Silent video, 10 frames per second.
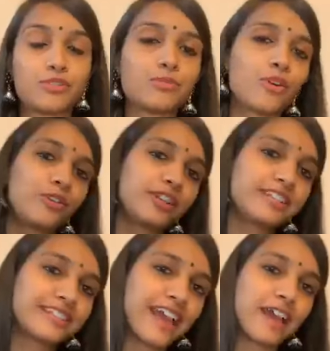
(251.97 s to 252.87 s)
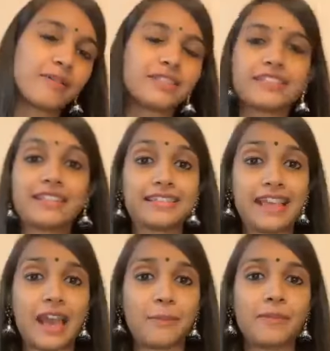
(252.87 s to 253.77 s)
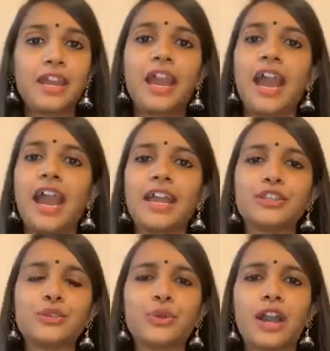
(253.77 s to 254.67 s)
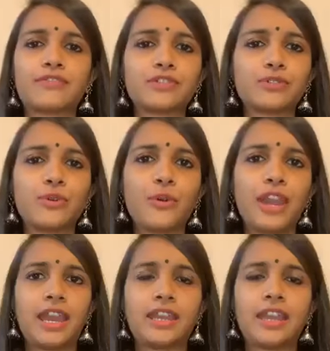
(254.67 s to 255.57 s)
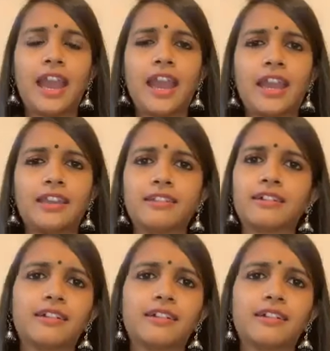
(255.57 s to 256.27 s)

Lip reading: Tomorrow is an exam and you have to go ahead and